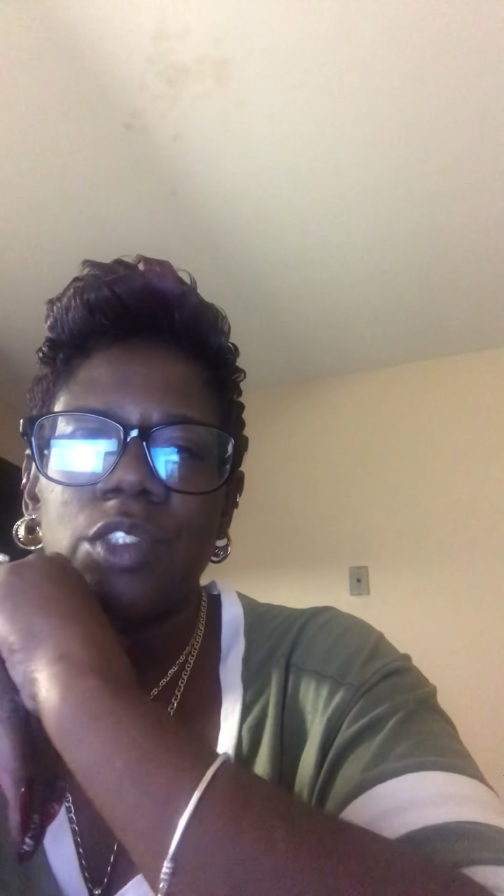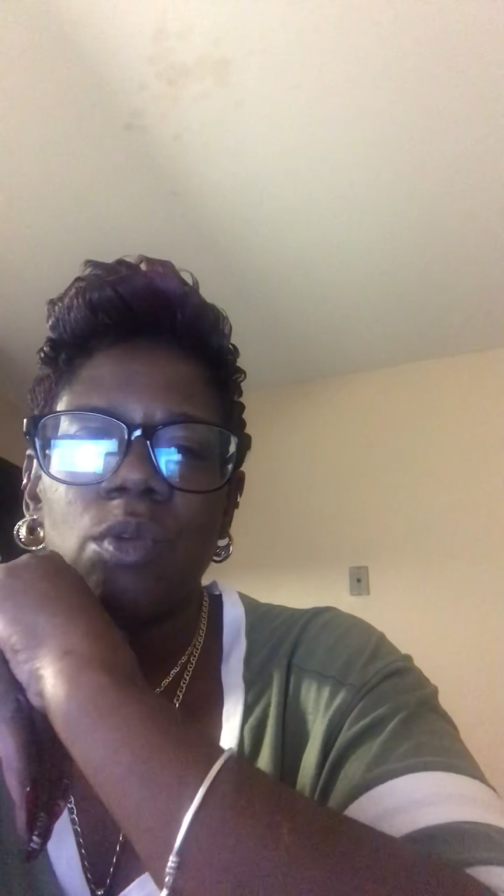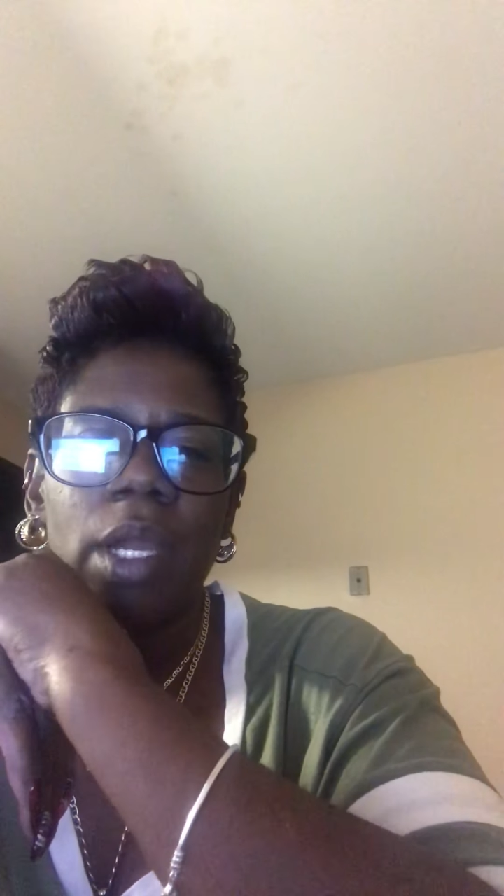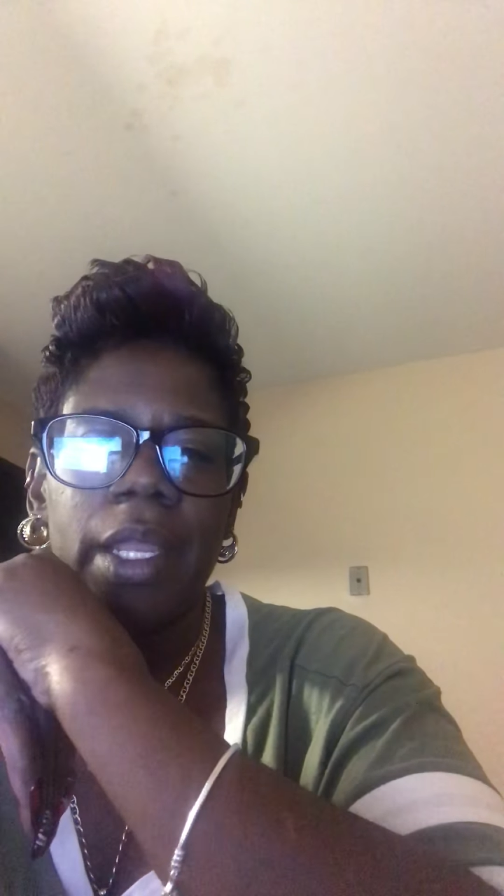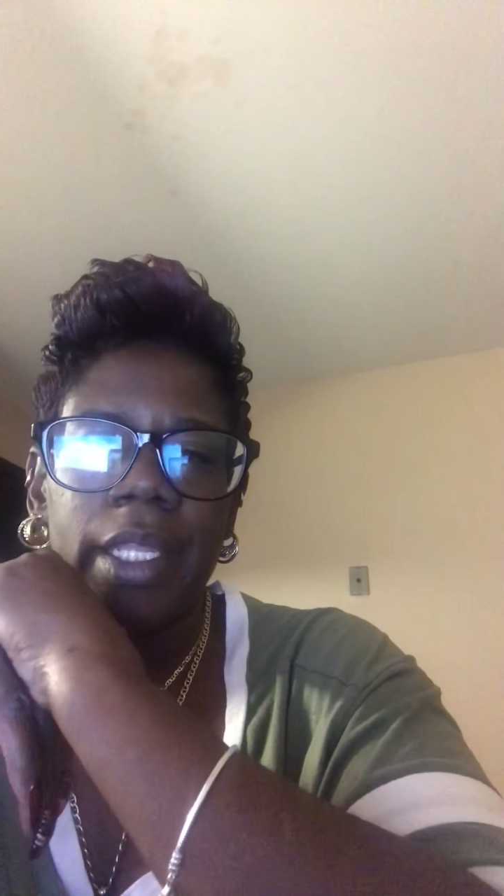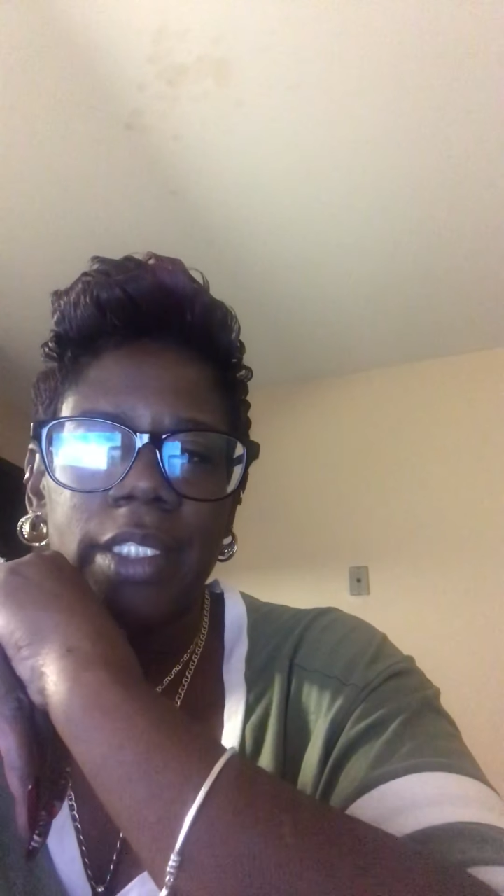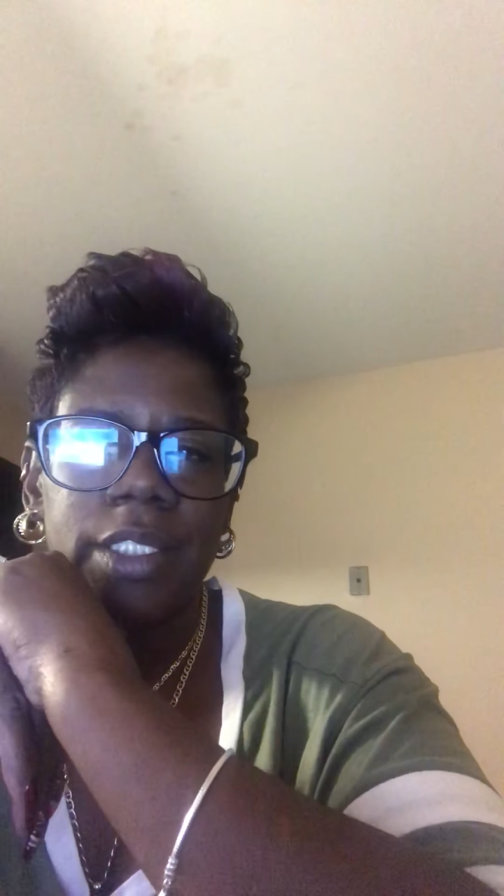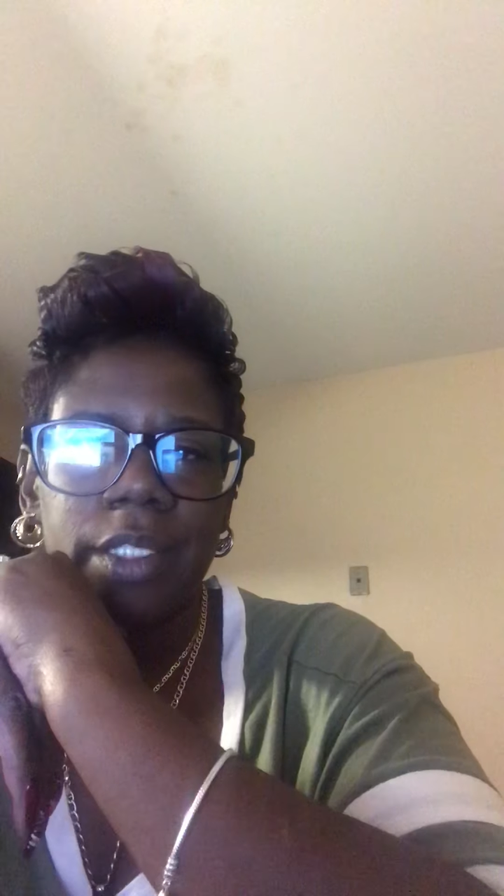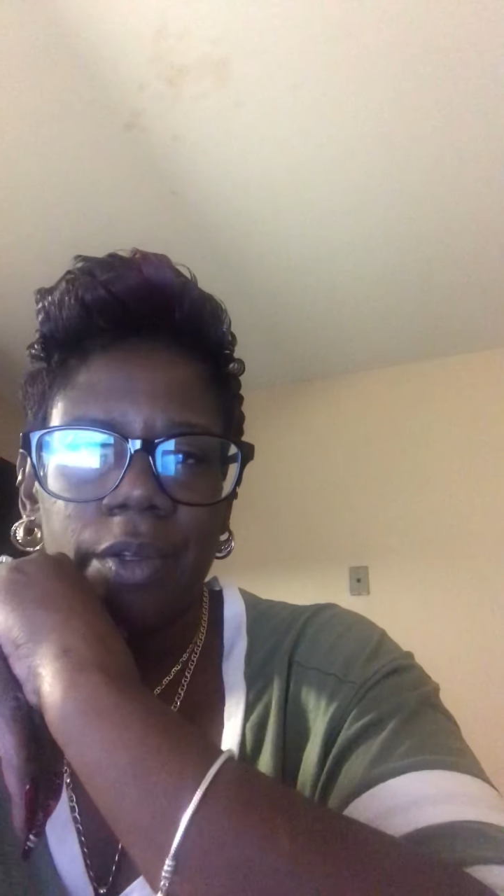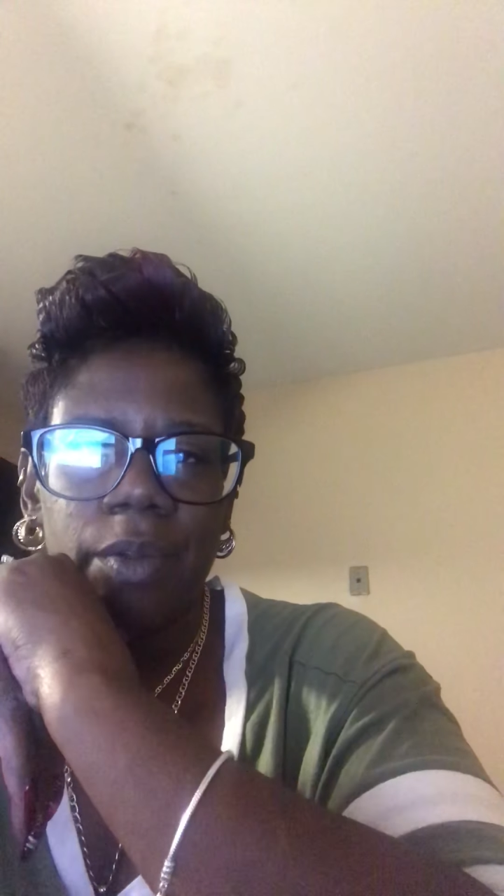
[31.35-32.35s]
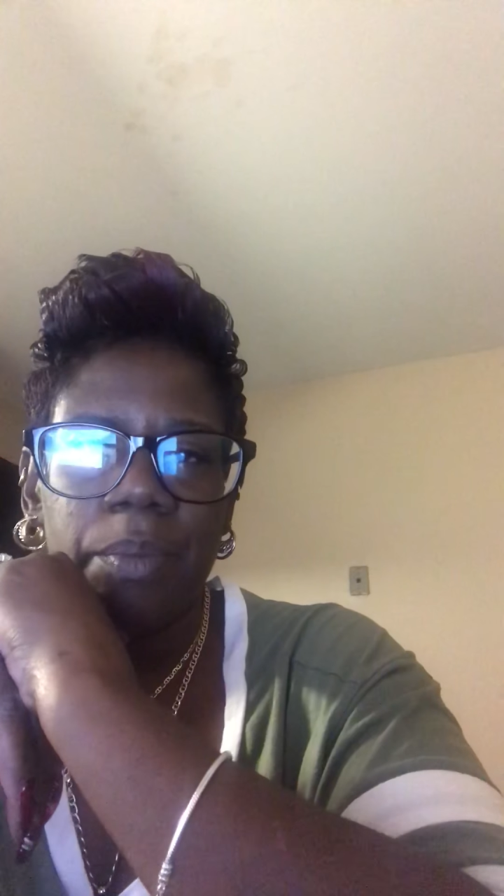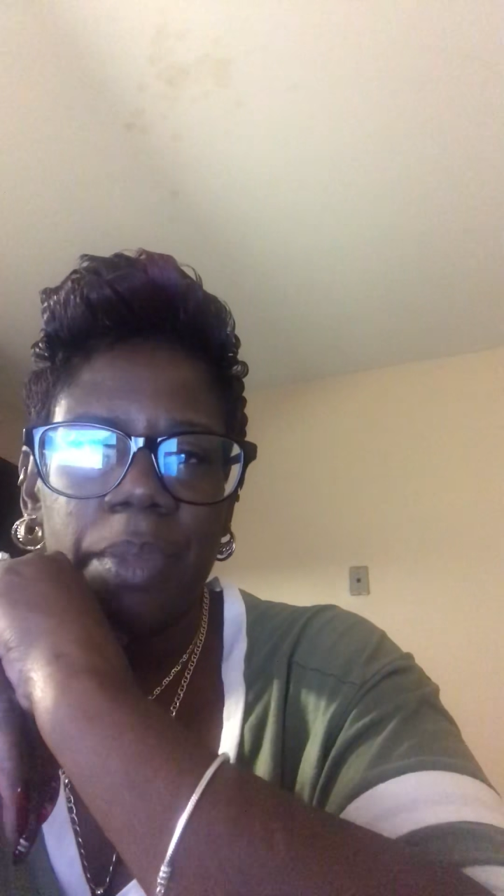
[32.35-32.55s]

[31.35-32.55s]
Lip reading: to our intern